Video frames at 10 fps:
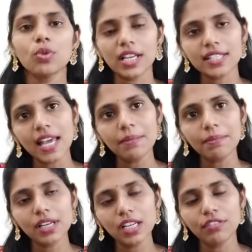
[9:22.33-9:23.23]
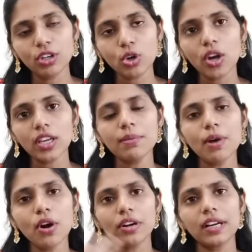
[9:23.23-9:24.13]
For example, if you're talking
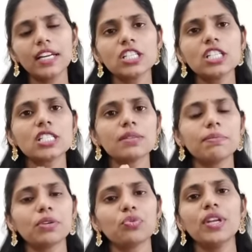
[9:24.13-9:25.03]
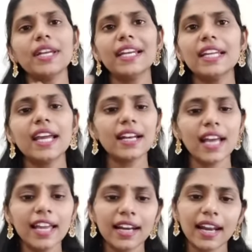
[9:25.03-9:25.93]
about relationship between India
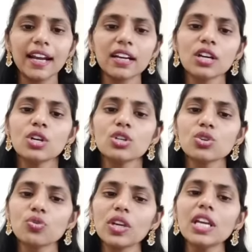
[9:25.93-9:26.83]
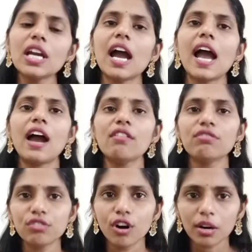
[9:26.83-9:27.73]
and Ireland, so we
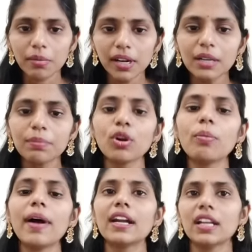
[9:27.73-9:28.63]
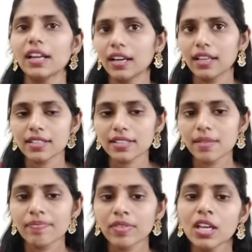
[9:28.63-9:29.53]
have formal diplomatic links.
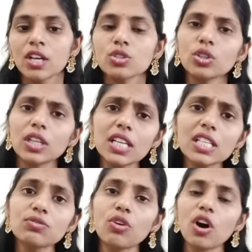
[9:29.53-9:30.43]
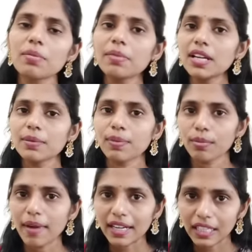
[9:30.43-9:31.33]
So these formal
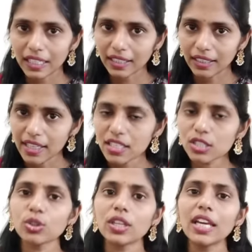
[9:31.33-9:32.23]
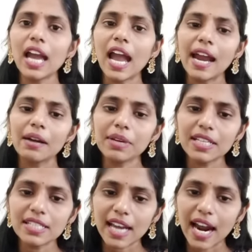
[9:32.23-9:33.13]
diplomatic links, so they had
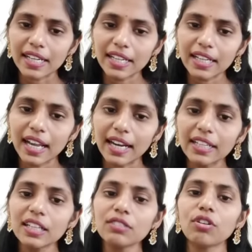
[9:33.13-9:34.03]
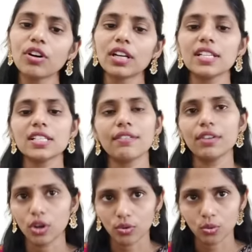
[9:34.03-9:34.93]
been started in
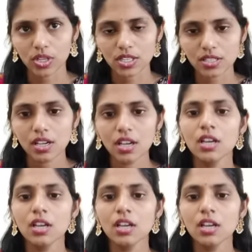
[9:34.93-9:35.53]
1947 onwards.